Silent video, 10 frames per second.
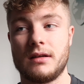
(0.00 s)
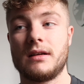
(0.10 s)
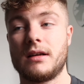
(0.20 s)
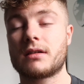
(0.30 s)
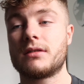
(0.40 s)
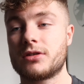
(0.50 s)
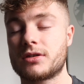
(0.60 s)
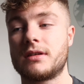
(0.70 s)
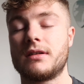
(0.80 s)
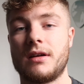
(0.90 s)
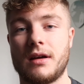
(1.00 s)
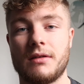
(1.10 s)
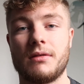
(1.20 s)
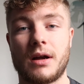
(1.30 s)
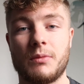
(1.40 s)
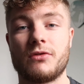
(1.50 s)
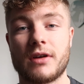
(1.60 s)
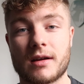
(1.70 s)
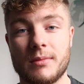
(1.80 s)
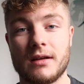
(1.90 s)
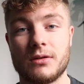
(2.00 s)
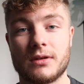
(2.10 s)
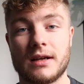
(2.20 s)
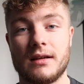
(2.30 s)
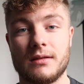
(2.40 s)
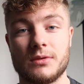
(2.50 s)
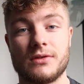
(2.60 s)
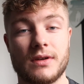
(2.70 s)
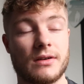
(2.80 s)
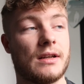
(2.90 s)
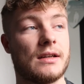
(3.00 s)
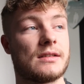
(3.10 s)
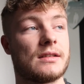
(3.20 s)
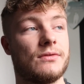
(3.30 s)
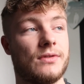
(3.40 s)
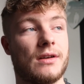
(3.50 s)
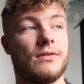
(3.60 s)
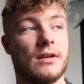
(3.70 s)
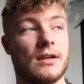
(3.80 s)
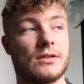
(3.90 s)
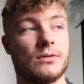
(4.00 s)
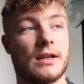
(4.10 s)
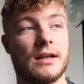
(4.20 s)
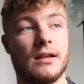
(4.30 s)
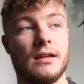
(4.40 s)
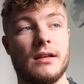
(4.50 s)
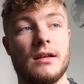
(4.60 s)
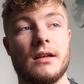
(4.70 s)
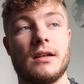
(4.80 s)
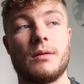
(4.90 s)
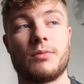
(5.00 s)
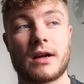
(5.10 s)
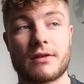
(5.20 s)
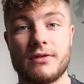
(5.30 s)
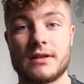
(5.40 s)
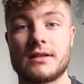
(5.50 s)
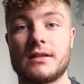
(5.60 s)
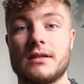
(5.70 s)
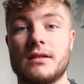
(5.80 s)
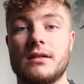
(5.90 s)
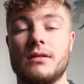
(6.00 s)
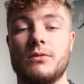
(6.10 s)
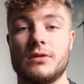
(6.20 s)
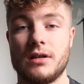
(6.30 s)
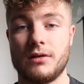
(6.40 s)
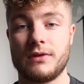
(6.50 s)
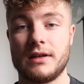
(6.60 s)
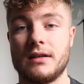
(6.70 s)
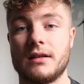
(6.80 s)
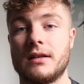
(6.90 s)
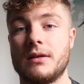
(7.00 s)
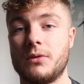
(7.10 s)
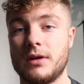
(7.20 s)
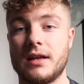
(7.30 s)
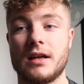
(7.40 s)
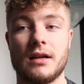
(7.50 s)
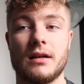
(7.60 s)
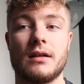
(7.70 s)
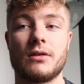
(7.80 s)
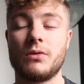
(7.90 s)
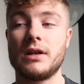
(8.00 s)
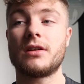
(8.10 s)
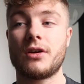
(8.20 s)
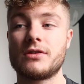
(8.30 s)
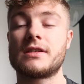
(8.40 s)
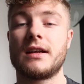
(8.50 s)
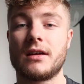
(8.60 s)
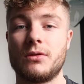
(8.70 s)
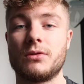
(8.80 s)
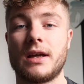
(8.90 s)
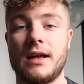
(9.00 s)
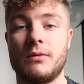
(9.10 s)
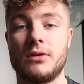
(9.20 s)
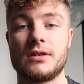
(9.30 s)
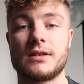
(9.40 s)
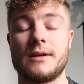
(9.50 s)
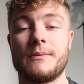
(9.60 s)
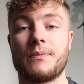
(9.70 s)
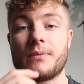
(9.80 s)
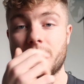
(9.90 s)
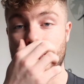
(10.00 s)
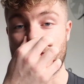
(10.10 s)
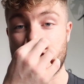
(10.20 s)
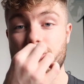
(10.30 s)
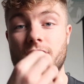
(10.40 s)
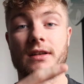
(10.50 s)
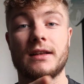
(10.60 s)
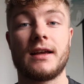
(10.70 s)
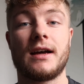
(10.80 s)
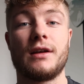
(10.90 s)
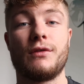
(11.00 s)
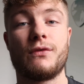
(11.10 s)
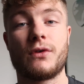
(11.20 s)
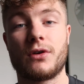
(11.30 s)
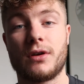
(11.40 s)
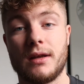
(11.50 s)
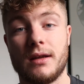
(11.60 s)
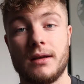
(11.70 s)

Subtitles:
Like just I would recommend the hotel. It was very nice, very nice hotel. The breakfast was lovely. The only downside of the hotel was the restaurant that they had for